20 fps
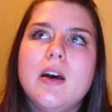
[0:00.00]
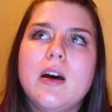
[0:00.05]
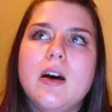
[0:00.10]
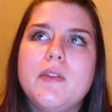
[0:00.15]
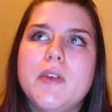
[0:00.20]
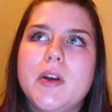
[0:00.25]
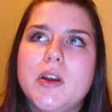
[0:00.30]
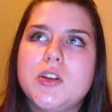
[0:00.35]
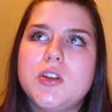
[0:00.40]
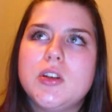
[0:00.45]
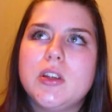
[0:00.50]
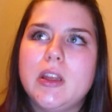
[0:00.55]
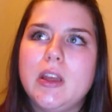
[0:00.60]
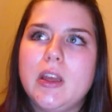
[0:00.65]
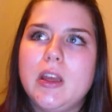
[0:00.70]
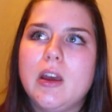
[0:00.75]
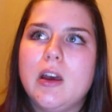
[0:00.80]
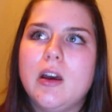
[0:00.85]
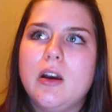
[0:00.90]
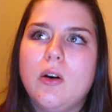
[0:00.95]

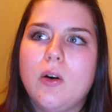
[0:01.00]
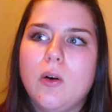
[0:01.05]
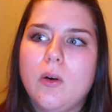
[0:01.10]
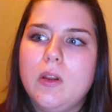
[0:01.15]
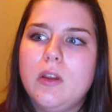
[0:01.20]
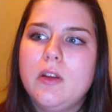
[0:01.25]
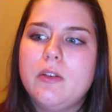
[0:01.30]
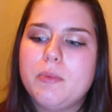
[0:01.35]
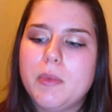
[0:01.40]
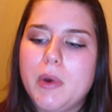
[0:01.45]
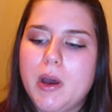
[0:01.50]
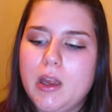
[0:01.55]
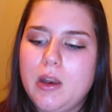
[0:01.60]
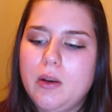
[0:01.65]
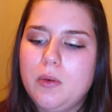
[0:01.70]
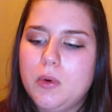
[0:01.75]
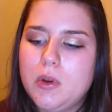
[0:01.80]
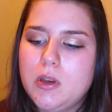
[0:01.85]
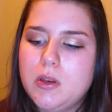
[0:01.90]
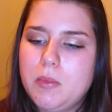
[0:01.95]
eventually a goal of
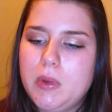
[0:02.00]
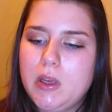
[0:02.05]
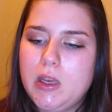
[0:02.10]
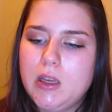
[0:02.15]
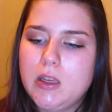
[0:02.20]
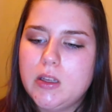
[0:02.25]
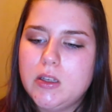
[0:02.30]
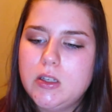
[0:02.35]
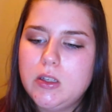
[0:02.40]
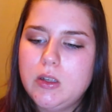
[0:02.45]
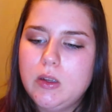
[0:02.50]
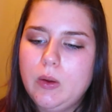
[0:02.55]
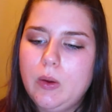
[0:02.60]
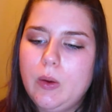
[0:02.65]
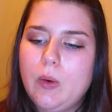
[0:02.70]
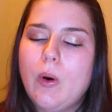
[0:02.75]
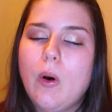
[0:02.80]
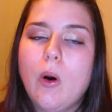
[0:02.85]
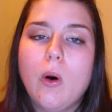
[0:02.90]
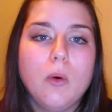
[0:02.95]
mine would be
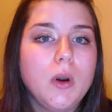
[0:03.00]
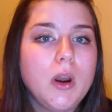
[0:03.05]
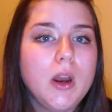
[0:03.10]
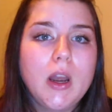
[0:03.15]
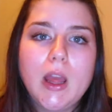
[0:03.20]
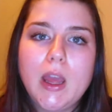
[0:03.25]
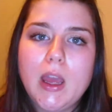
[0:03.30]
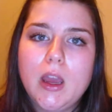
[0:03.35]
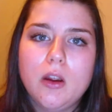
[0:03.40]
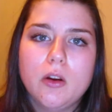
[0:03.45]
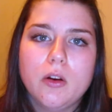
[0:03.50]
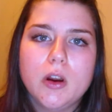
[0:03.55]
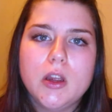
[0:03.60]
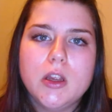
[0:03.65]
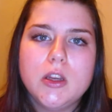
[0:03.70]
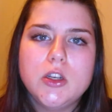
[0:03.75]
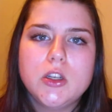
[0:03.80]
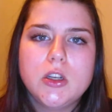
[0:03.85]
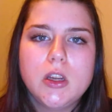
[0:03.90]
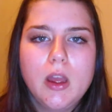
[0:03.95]
to own an
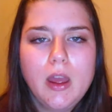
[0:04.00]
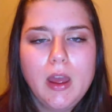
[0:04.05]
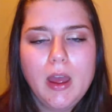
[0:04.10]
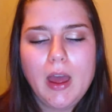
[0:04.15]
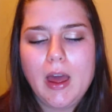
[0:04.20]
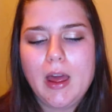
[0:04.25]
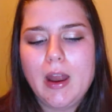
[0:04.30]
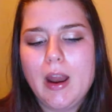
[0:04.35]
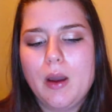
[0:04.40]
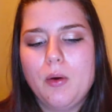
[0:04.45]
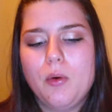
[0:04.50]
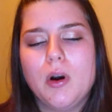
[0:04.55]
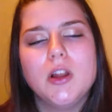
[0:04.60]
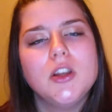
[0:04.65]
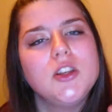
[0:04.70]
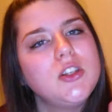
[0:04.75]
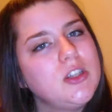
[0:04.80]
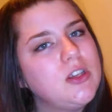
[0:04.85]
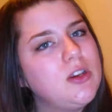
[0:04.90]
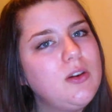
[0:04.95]
acreage, and I want
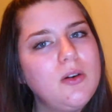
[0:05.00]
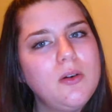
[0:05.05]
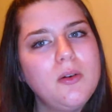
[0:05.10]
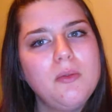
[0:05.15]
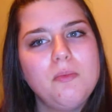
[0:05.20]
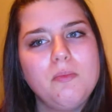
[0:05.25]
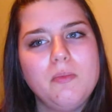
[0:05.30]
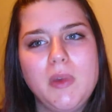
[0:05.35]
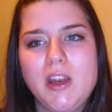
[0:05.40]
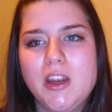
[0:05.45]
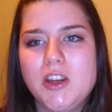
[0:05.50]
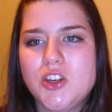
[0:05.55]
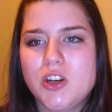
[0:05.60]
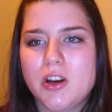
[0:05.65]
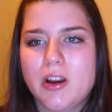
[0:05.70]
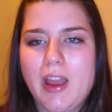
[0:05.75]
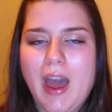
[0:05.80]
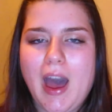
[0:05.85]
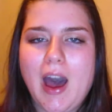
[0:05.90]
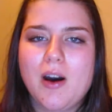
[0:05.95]
2
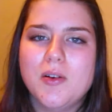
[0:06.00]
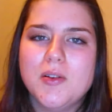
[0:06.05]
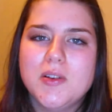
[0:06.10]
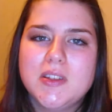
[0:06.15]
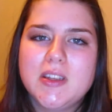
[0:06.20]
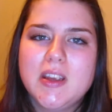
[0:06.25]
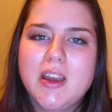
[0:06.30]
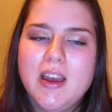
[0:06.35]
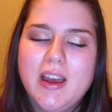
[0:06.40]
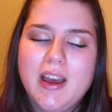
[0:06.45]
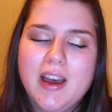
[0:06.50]
miniature cows.